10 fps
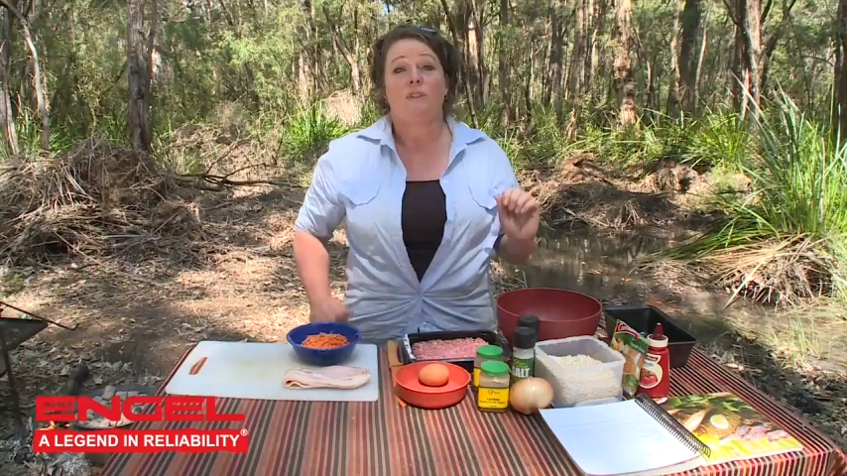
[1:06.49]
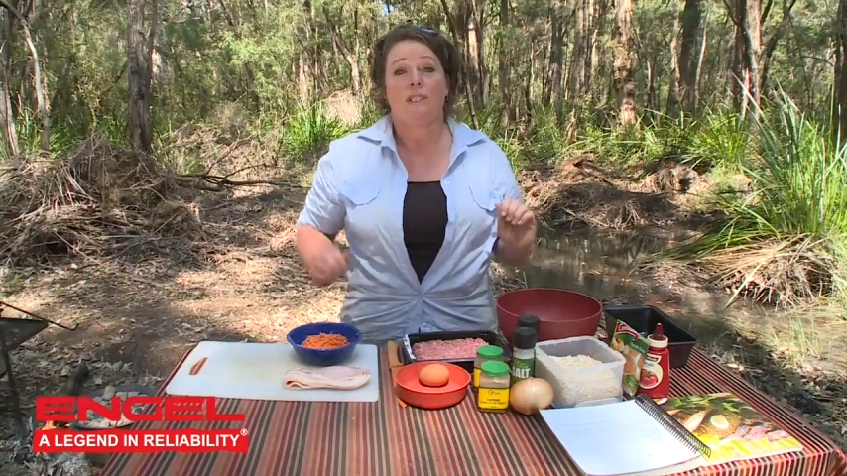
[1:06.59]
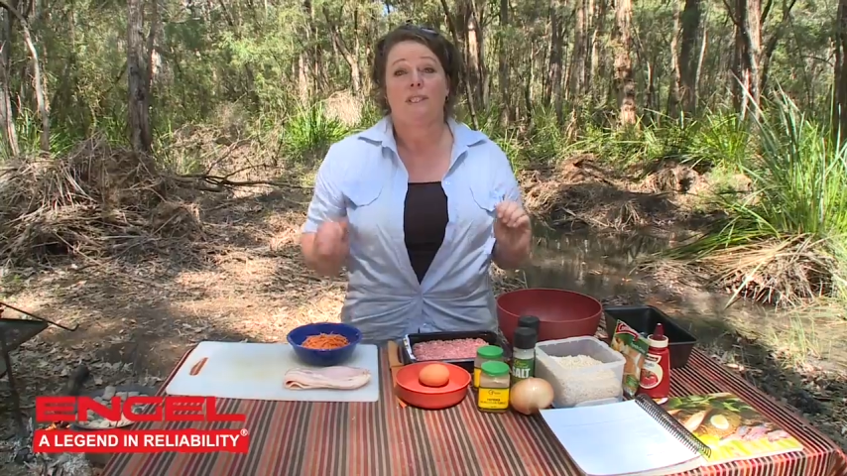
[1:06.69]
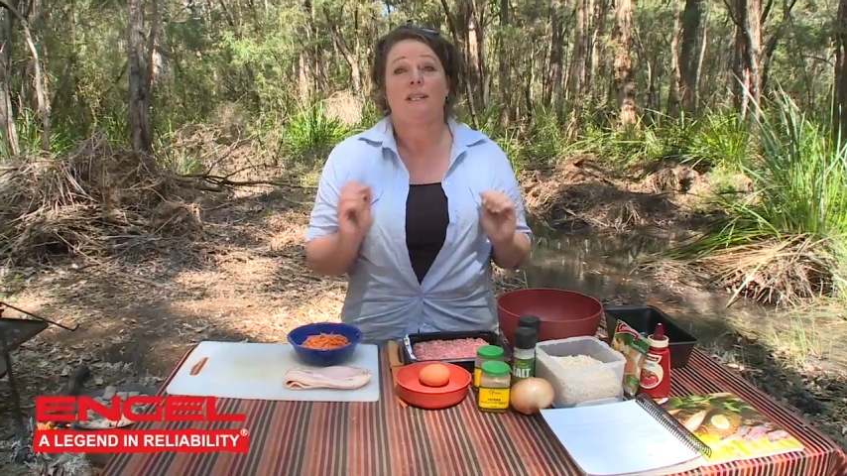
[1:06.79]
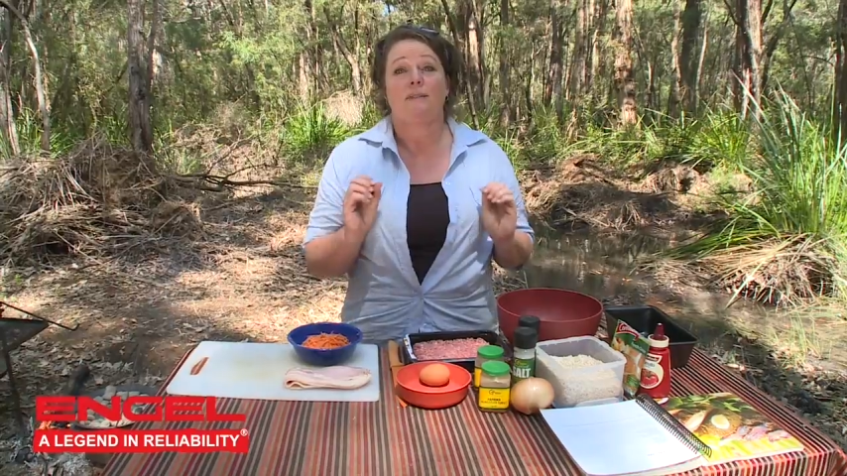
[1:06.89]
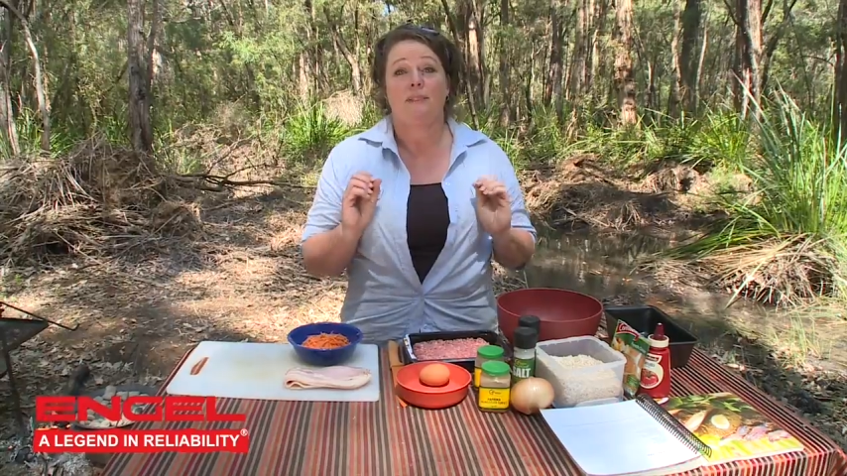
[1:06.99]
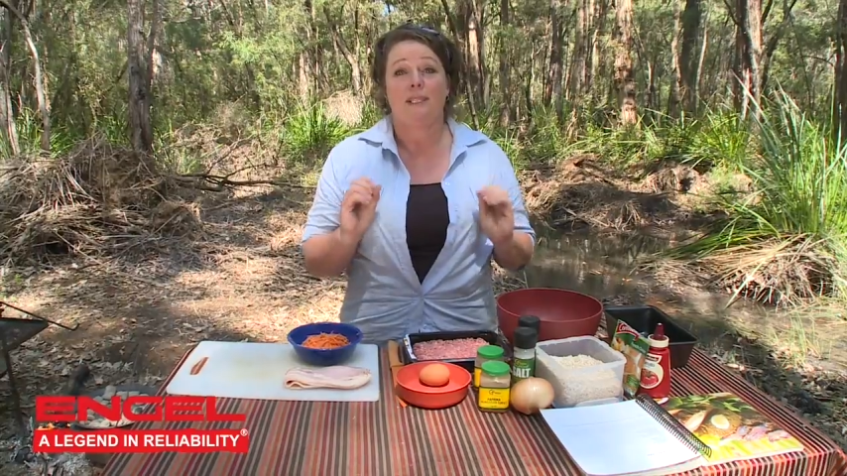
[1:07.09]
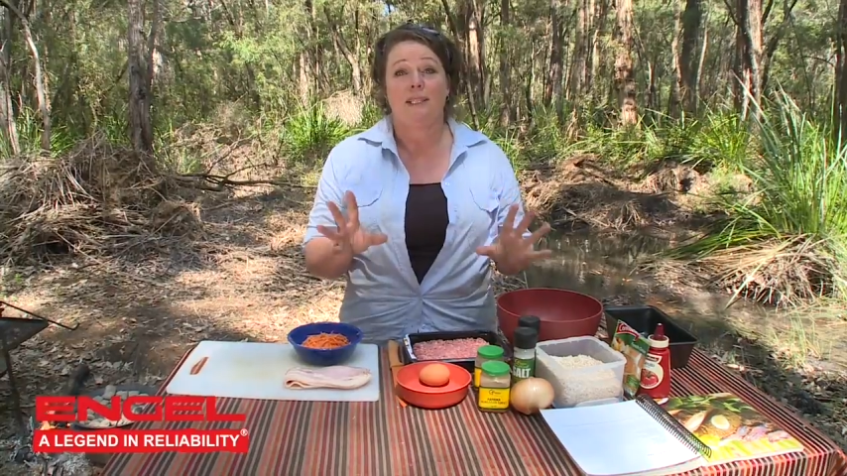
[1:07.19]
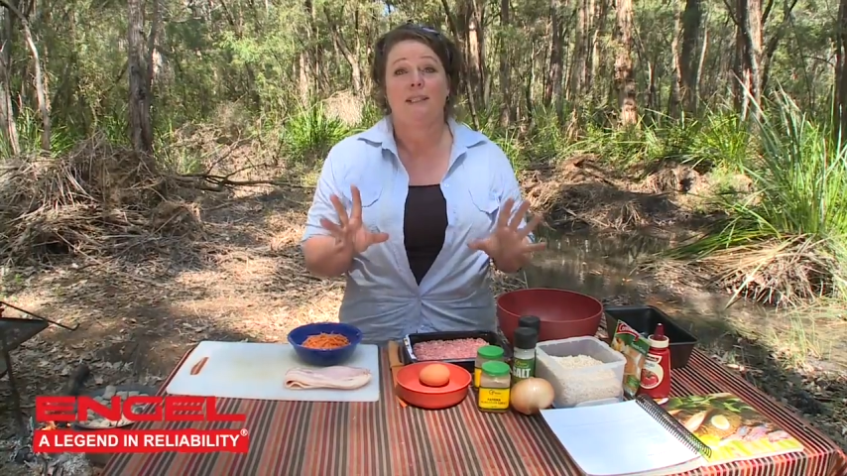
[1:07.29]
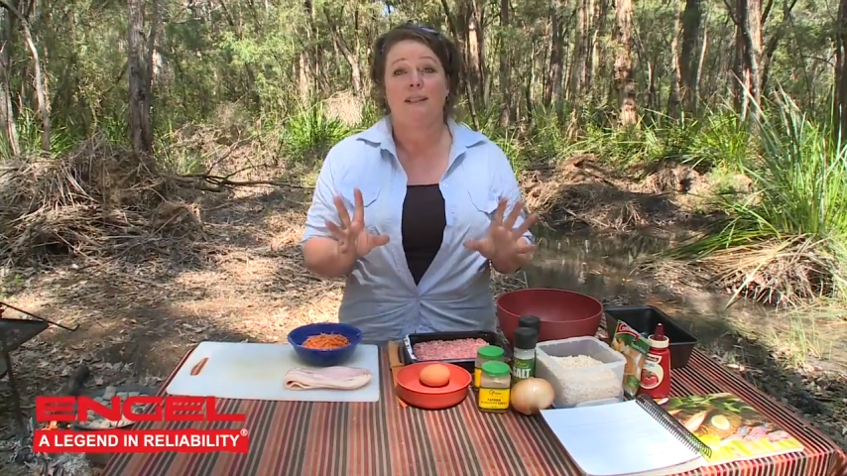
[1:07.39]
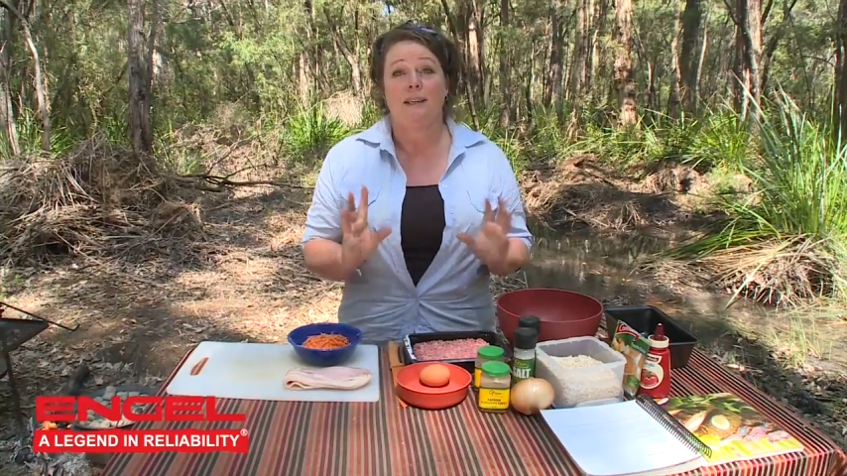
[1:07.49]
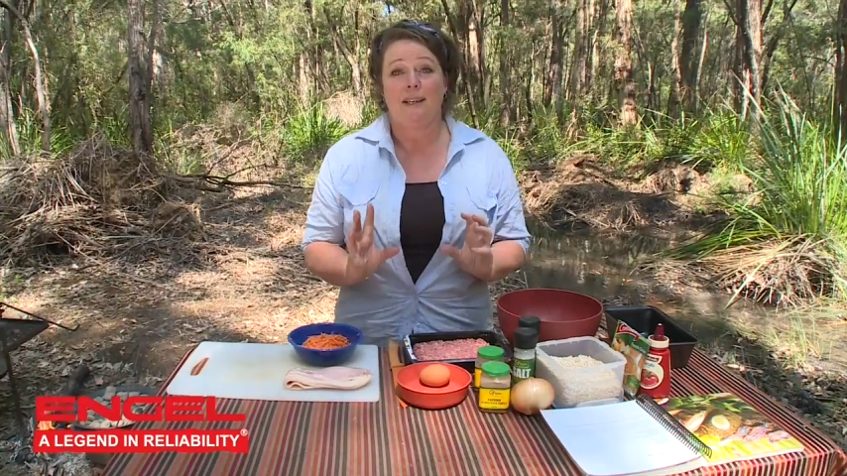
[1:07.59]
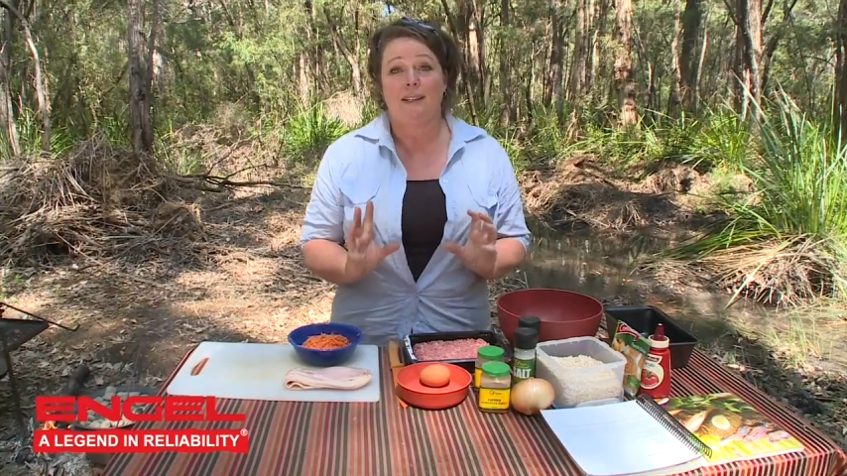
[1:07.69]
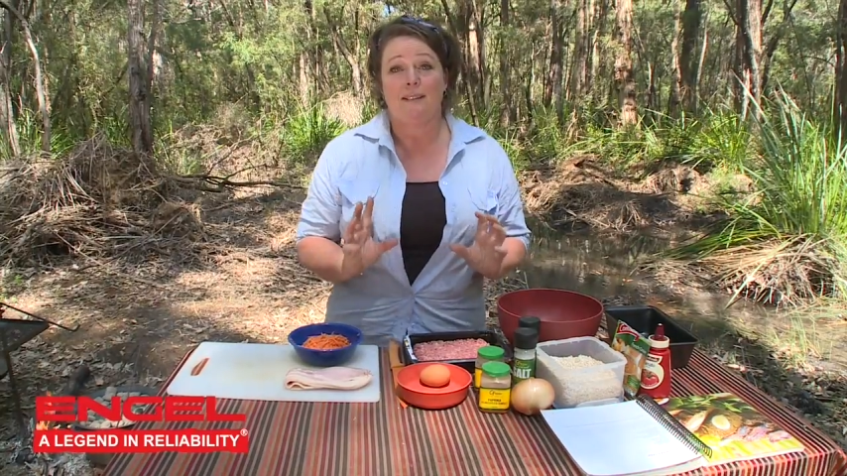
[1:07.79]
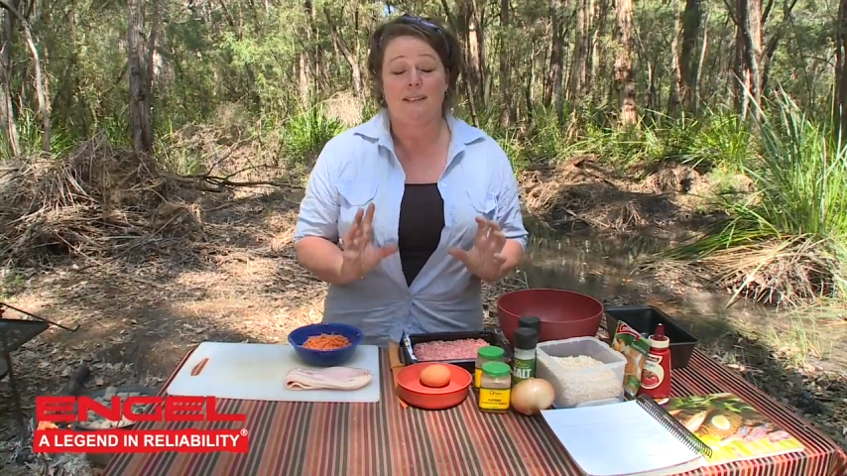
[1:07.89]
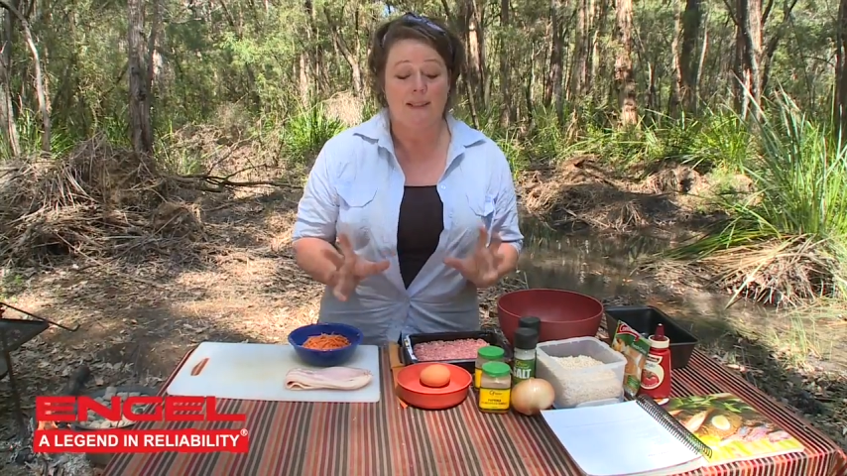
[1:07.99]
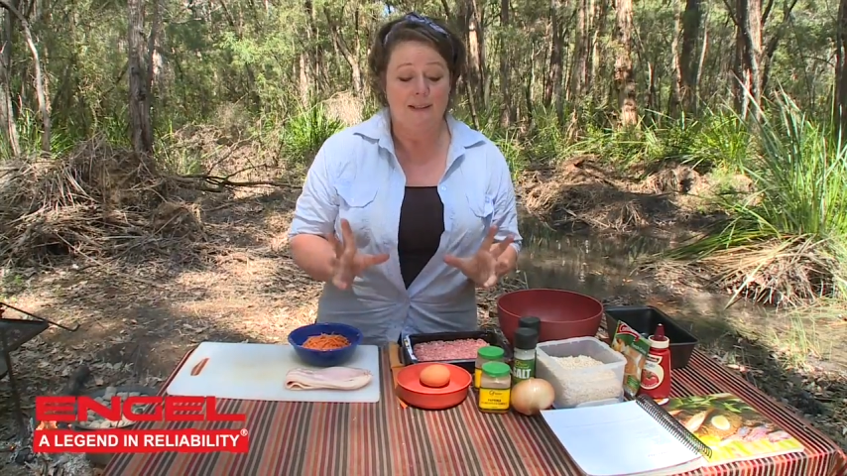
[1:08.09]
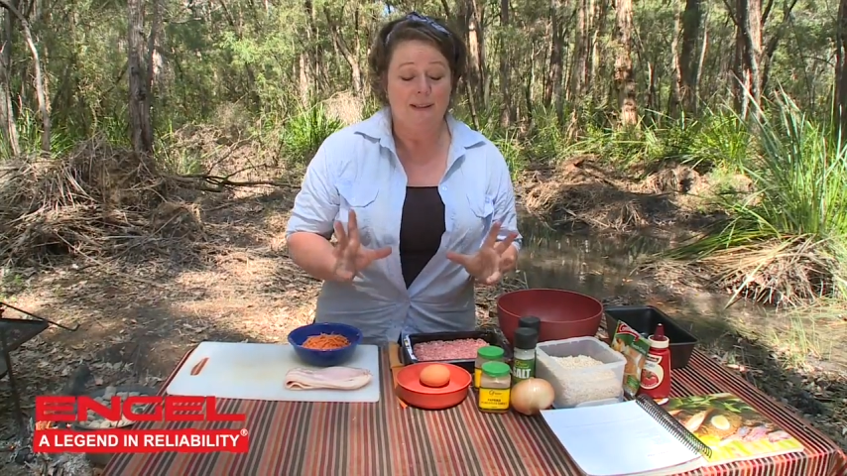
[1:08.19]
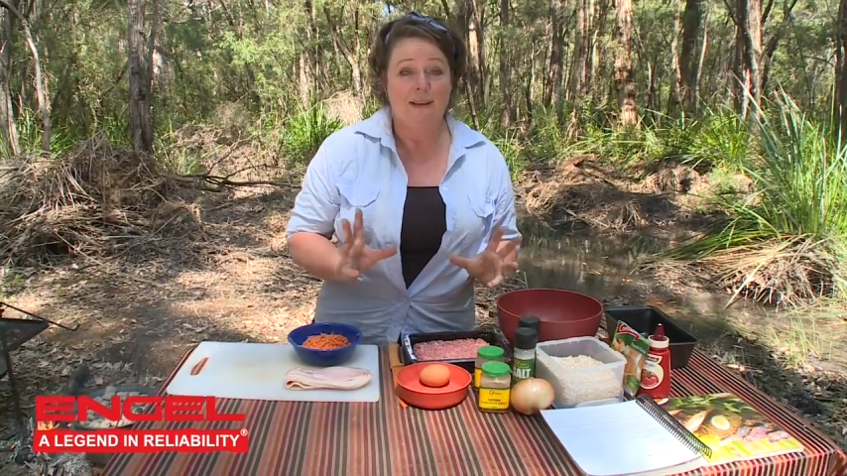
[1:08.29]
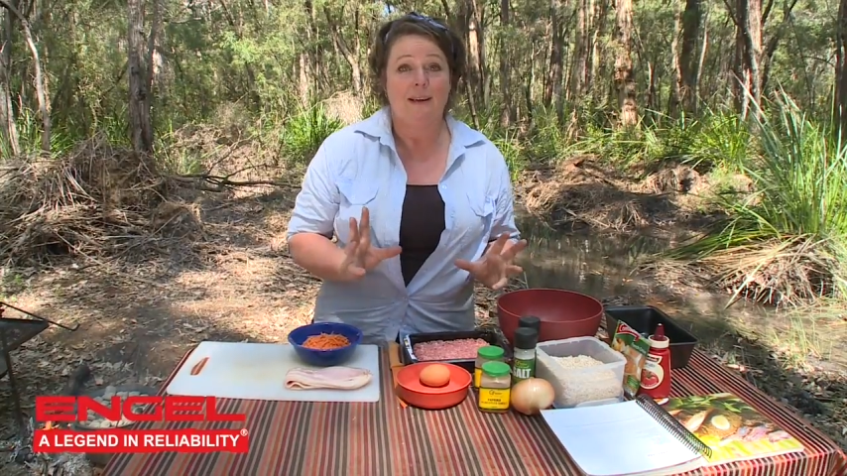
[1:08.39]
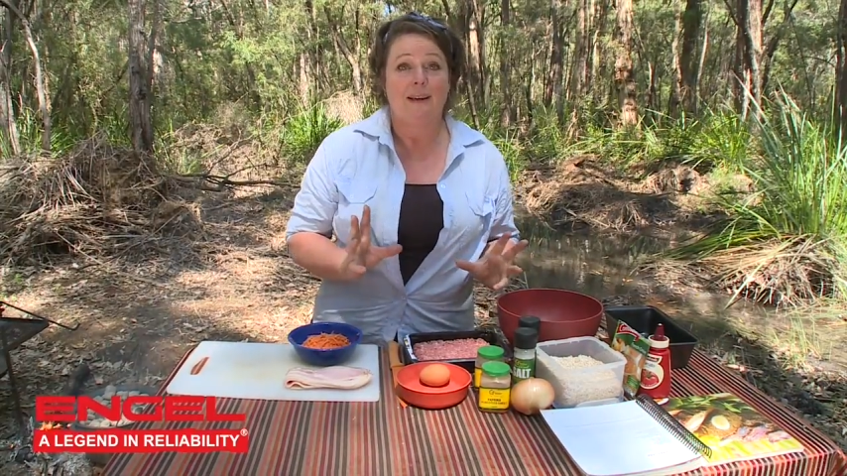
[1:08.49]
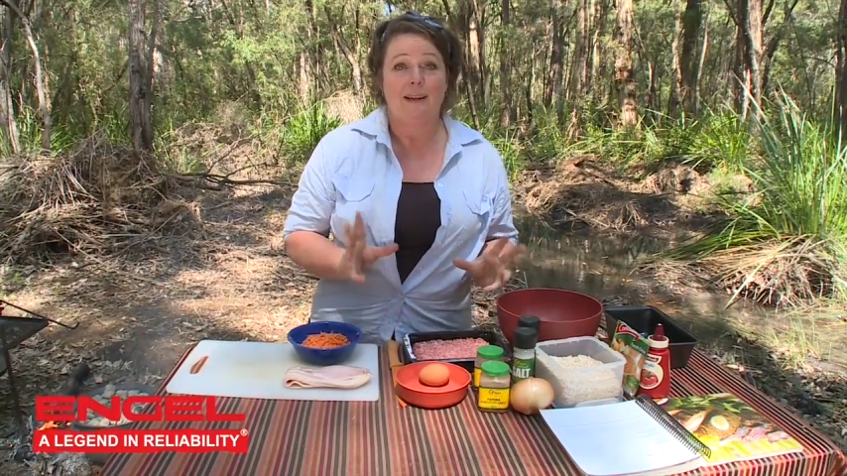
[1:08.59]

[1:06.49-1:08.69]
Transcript: You just have to get your hands in there